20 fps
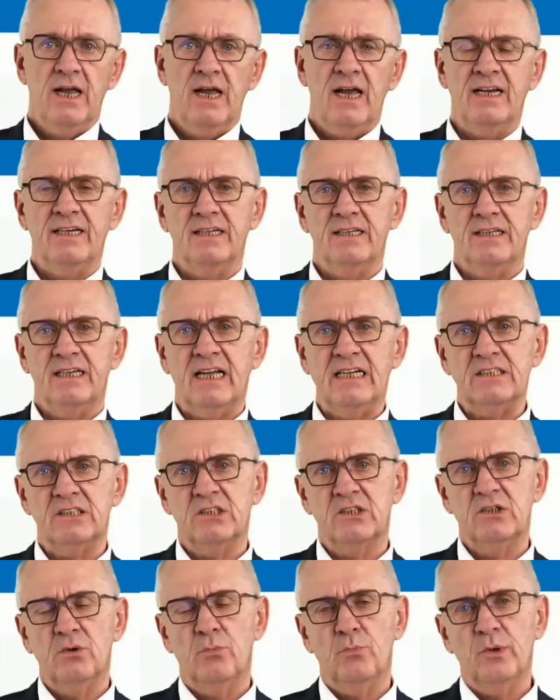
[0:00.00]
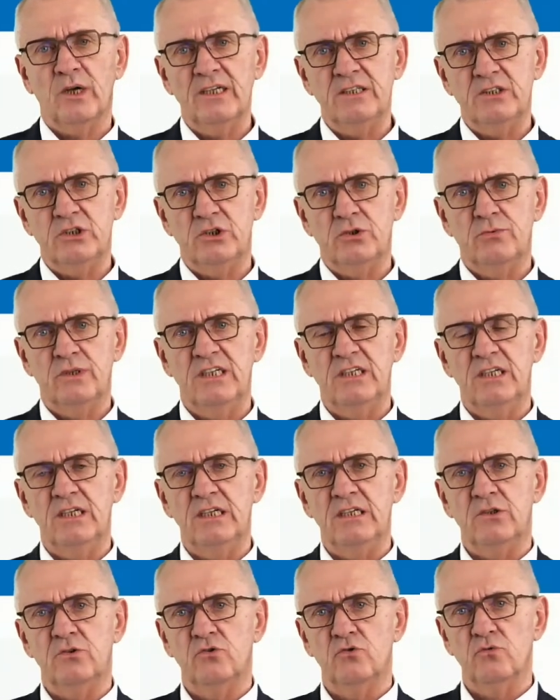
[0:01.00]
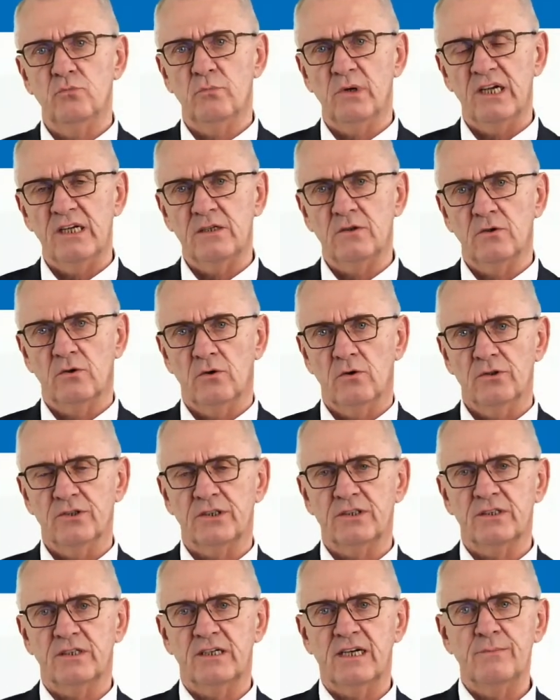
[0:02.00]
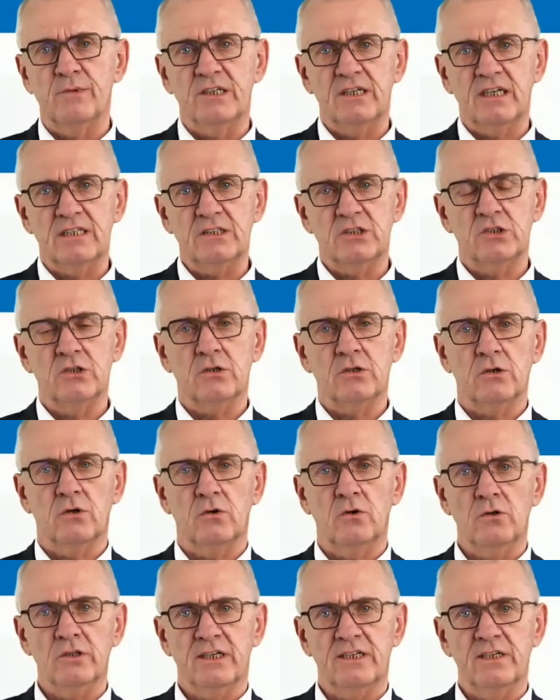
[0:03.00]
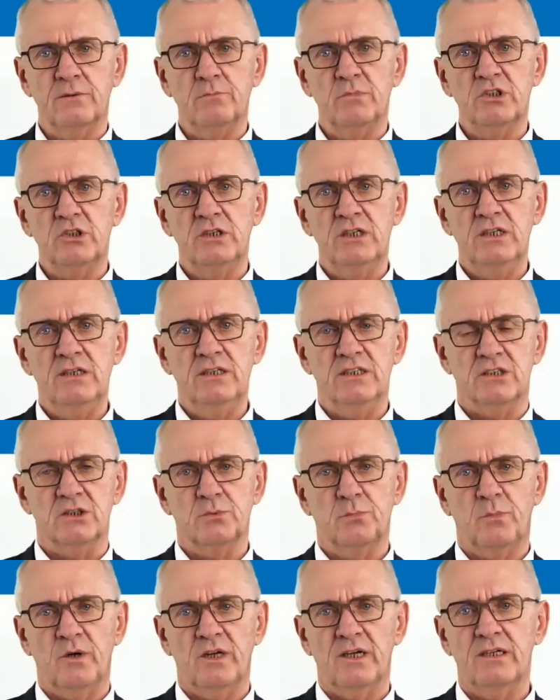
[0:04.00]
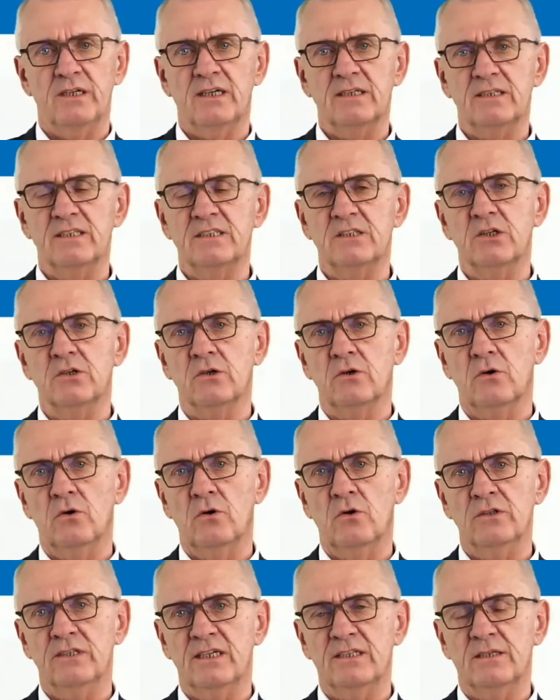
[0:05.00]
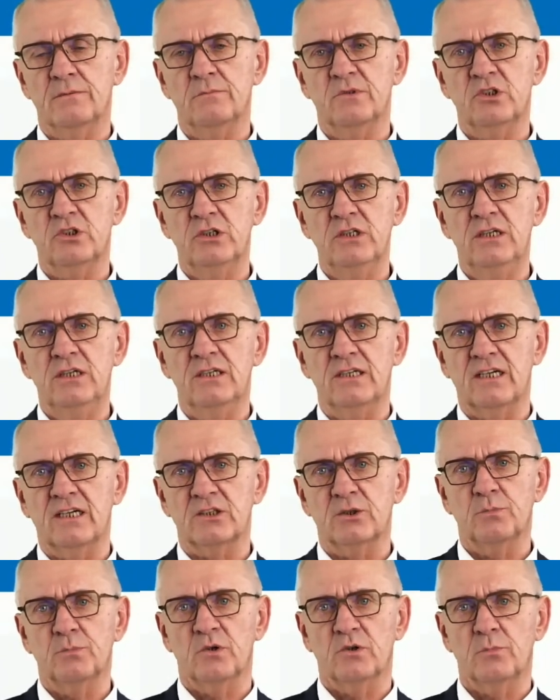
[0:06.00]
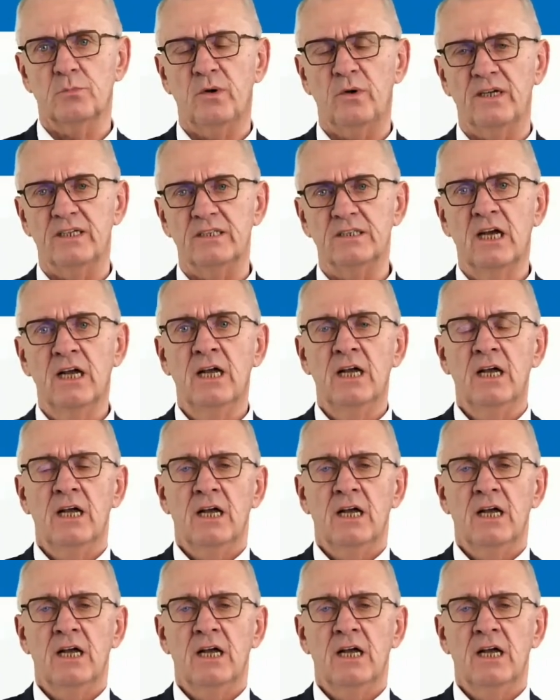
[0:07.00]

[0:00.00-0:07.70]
And that's the bridge we need to make all the time, and that's the role that a machinist plays. That is the role that a machining expert plays.